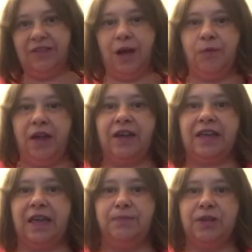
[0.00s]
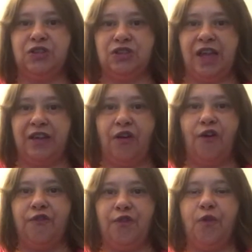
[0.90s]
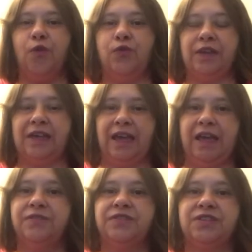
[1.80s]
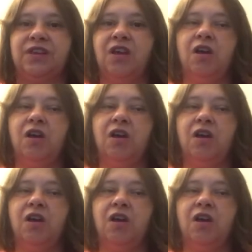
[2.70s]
That way I can keep a check of all the gifts.